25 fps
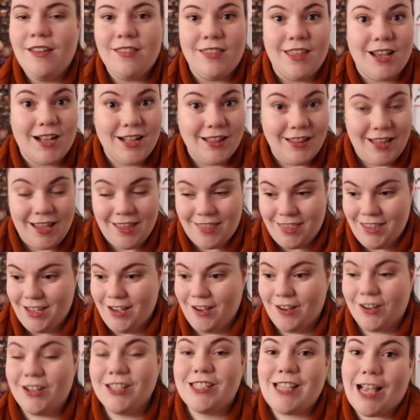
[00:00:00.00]
the
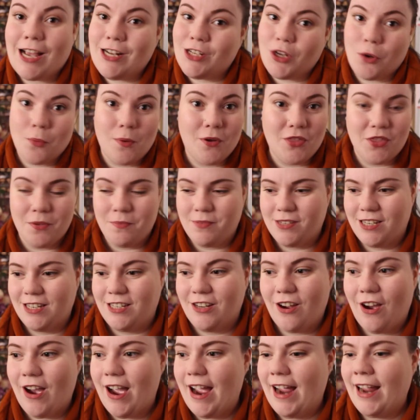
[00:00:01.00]
Calathea because I don't want them to
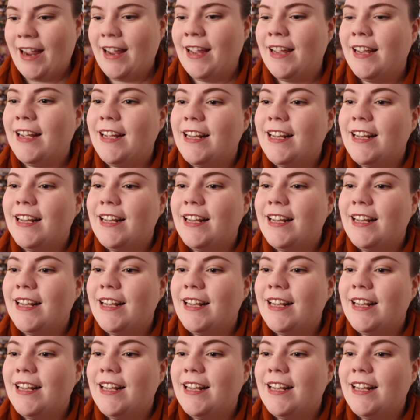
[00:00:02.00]
die.